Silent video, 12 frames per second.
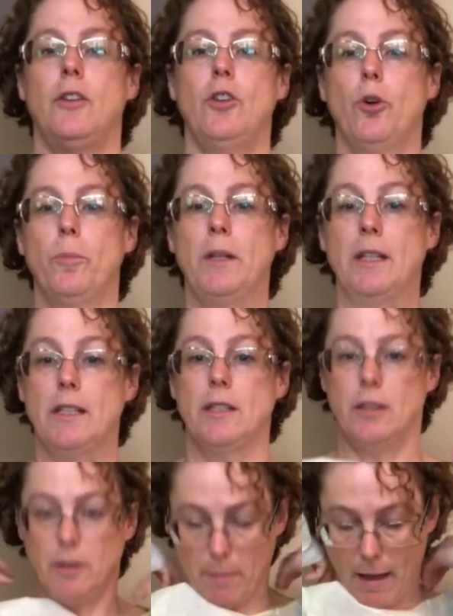The opening is
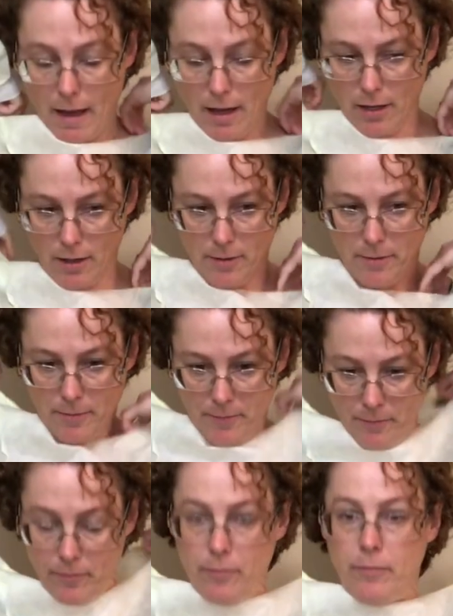to the back.
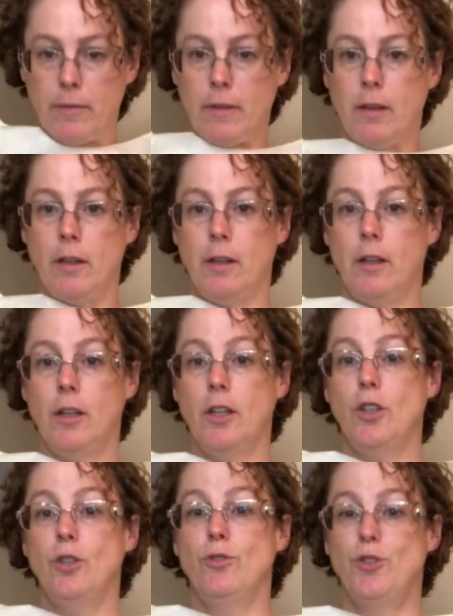
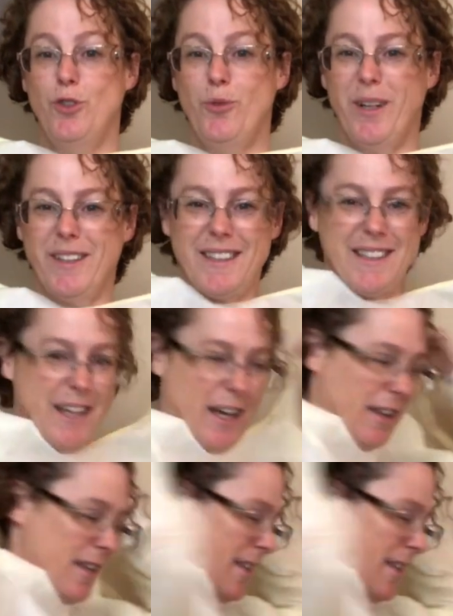You do want to tie